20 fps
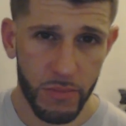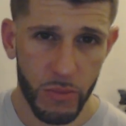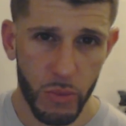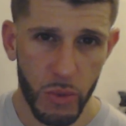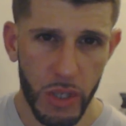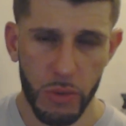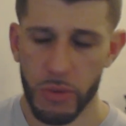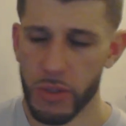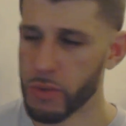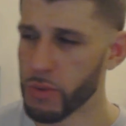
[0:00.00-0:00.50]

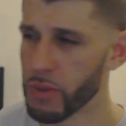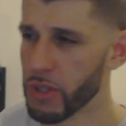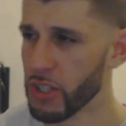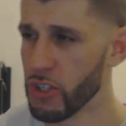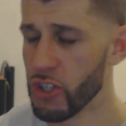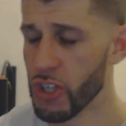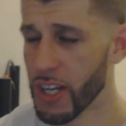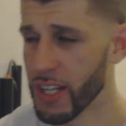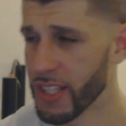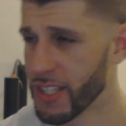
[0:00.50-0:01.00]
When he was with
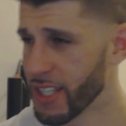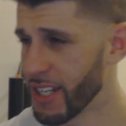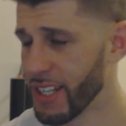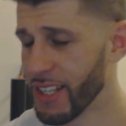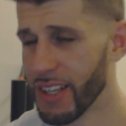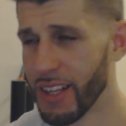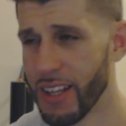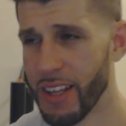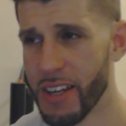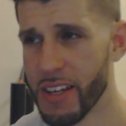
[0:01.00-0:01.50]
the Jets, I
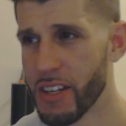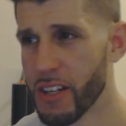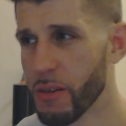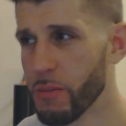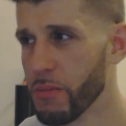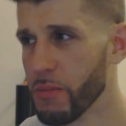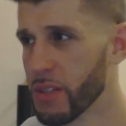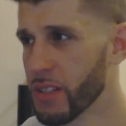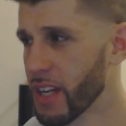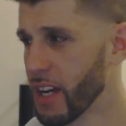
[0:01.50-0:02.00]
didn't like
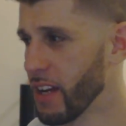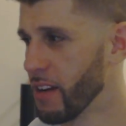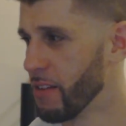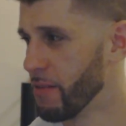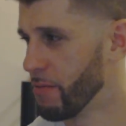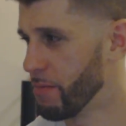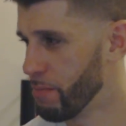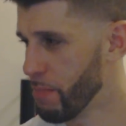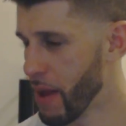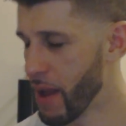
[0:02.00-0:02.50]
him. He's kind
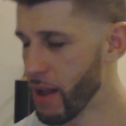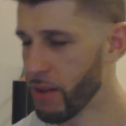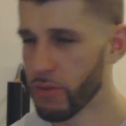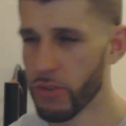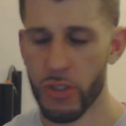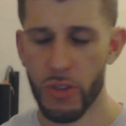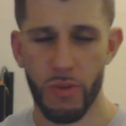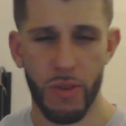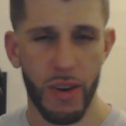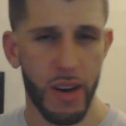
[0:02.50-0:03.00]
of
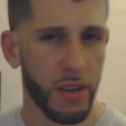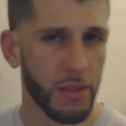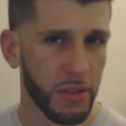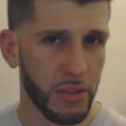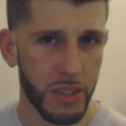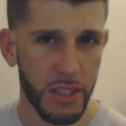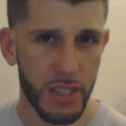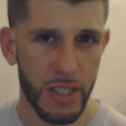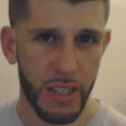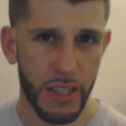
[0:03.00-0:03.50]
bounced around
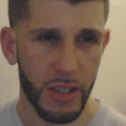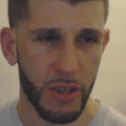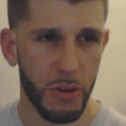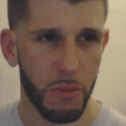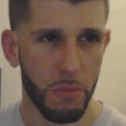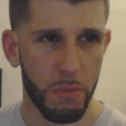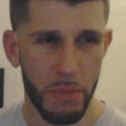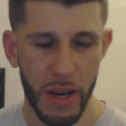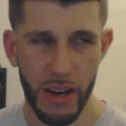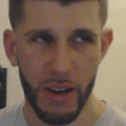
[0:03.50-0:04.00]
the league,
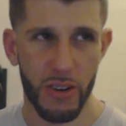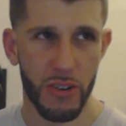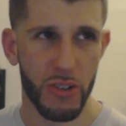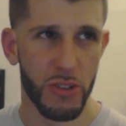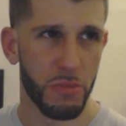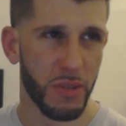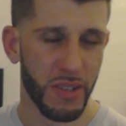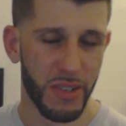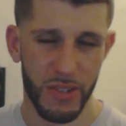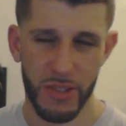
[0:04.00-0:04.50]

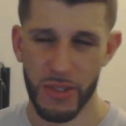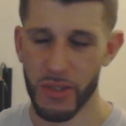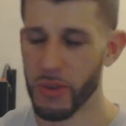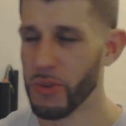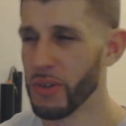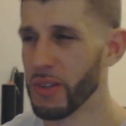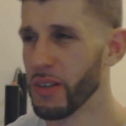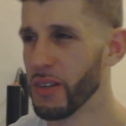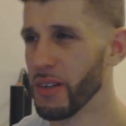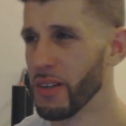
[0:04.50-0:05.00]
Bears,
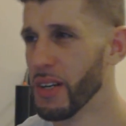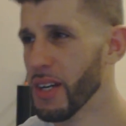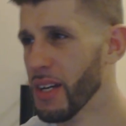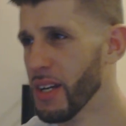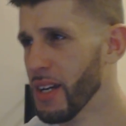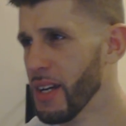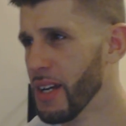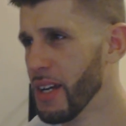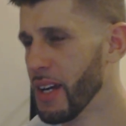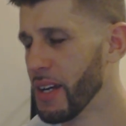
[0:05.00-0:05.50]
Minnesota.
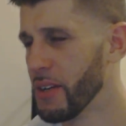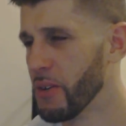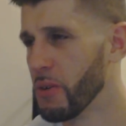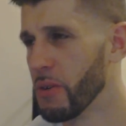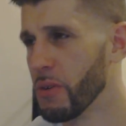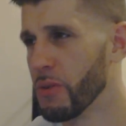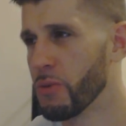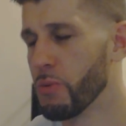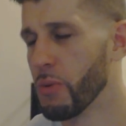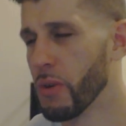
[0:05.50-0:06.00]
I know
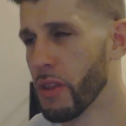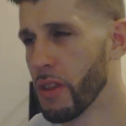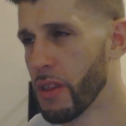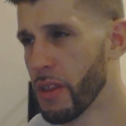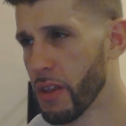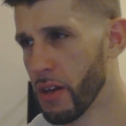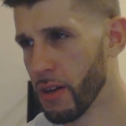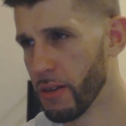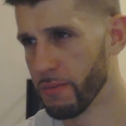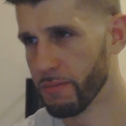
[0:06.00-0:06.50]
he was with
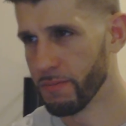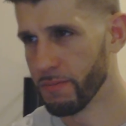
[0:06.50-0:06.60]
